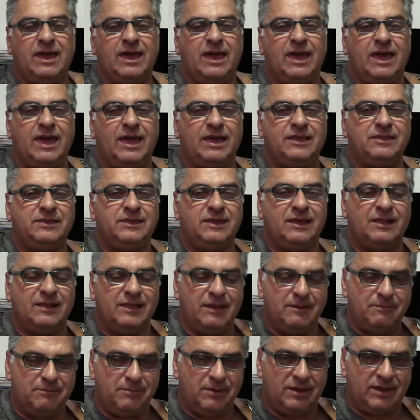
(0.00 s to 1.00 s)
and the
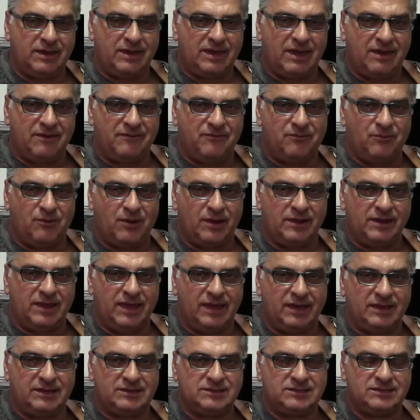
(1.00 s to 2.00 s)
Alembic
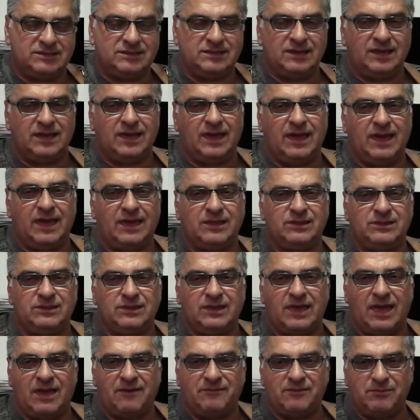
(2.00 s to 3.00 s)
F-1X, and
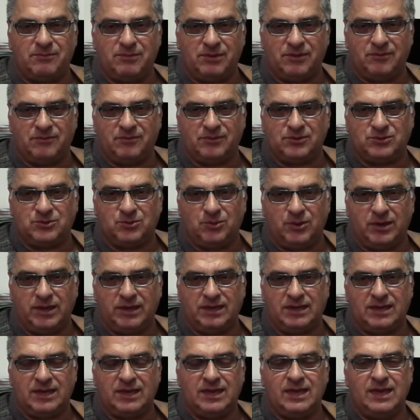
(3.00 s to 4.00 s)
have a bit of a
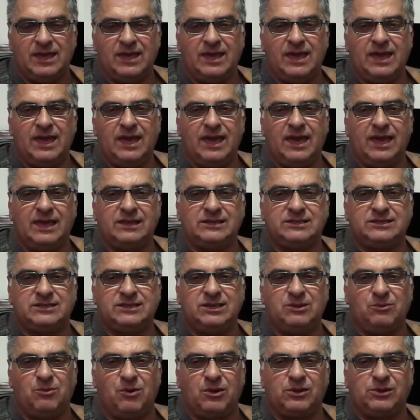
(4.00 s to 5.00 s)
tweak and
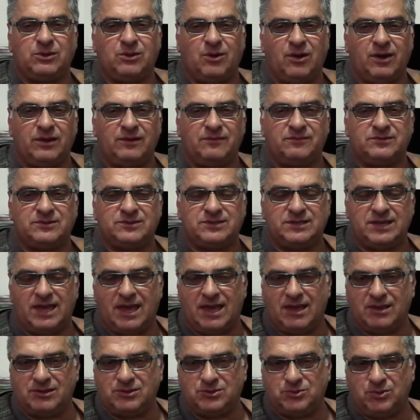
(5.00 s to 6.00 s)
see what kind of
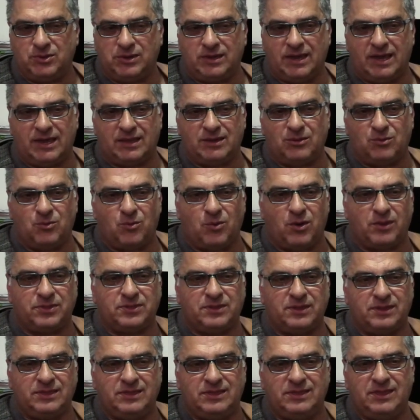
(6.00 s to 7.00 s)
sounds we get and
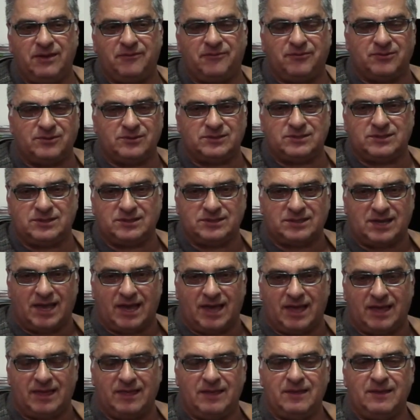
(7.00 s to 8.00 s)
what the differences
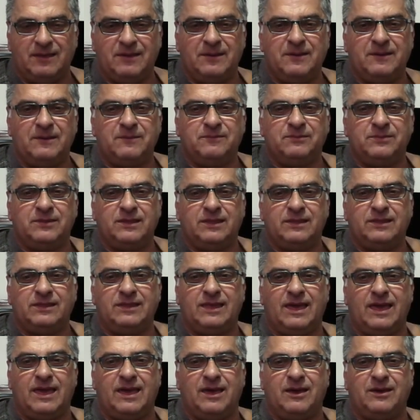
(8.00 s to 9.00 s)
are.
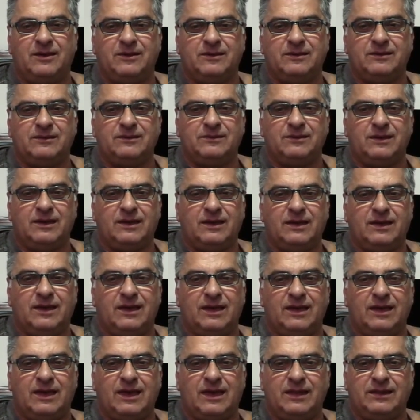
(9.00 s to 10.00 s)
Now,
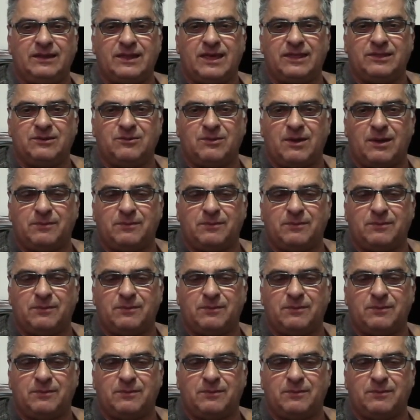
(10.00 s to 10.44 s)
another